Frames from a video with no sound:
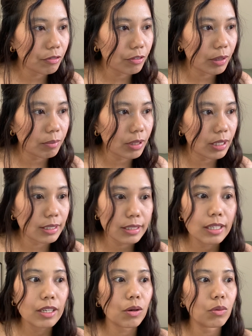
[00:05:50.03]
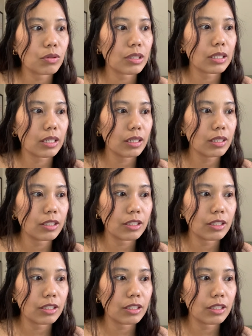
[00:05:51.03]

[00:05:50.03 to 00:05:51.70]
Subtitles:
from the COC